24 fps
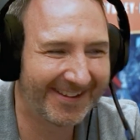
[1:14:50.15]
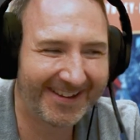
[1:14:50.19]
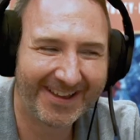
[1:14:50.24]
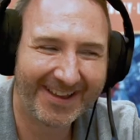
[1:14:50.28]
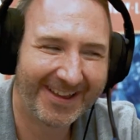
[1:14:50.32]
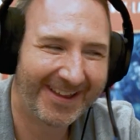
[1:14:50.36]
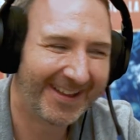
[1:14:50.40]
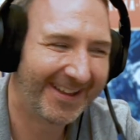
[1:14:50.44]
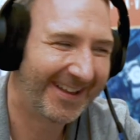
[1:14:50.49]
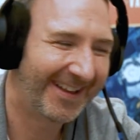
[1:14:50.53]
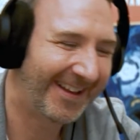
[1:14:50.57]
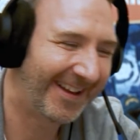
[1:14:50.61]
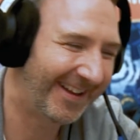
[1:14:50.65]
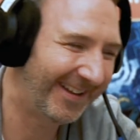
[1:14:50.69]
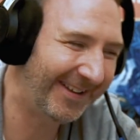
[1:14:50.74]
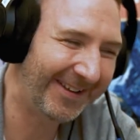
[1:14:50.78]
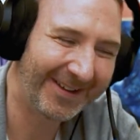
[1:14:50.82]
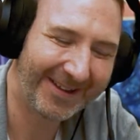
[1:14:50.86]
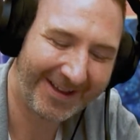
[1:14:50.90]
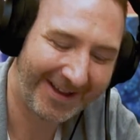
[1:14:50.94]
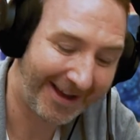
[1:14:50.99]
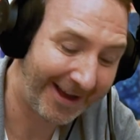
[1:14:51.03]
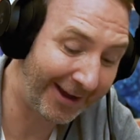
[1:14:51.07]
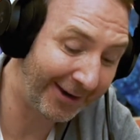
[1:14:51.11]
and
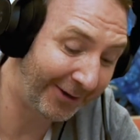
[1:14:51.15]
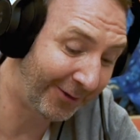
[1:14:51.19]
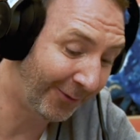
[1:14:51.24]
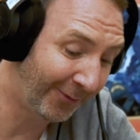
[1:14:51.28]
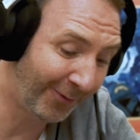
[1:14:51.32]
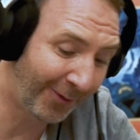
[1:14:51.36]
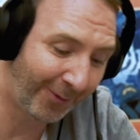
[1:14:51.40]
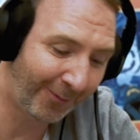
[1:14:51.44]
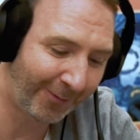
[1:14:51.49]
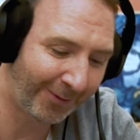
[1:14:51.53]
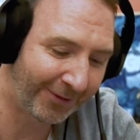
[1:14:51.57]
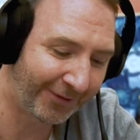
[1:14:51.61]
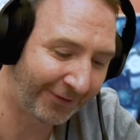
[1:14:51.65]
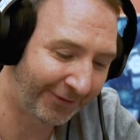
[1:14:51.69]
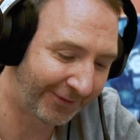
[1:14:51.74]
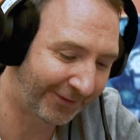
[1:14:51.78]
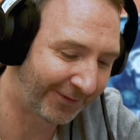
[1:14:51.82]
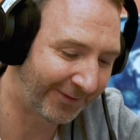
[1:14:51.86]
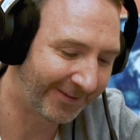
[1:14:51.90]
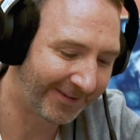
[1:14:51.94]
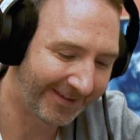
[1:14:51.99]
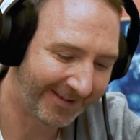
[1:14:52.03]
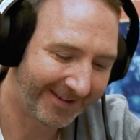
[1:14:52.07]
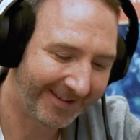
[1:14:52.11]
I I don't
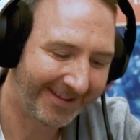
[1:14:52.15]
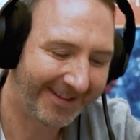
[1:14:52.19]
always